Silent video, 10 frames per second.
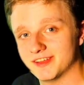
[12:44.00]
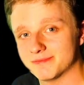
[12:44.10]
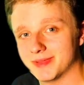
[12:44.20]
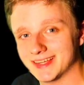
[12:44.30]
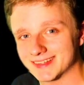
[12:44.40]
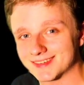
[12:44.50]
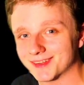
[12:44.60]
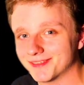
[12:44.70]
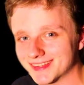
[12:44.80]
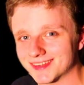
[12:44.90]
minutes
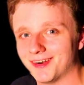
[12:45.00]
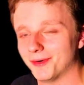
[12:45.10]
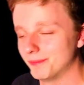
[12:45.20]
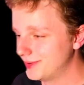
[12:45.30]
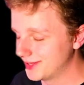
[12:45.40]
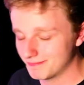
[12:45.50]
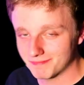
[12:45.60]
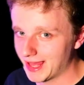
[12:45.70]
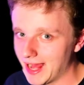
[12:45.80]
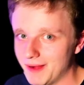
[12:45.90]
on this all, but
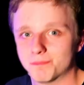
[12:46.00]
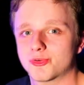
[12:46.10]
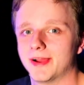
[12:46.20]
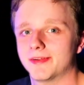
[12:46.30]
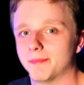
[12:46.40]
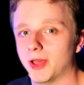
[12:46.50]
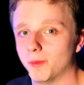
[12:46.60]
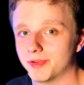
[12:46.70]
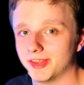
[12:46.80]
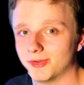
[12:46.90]
I'm proud I'm
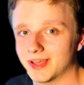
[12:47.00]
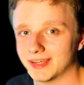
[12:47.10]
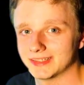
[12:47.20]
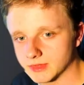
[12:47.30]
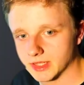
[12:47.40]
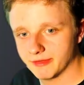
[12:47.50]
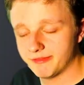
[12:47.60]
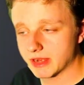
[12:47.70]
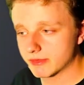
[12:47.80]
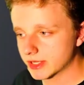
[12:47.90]
helping you guys.
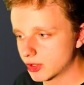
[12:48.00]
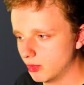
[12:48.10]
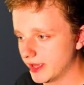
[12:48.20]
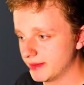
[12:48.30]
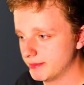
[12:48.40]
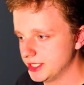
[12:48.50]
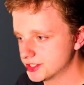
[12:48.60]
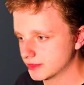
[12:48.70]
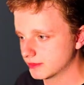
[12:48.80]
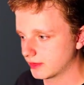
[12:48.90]
Very cool
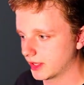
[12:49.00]
animations and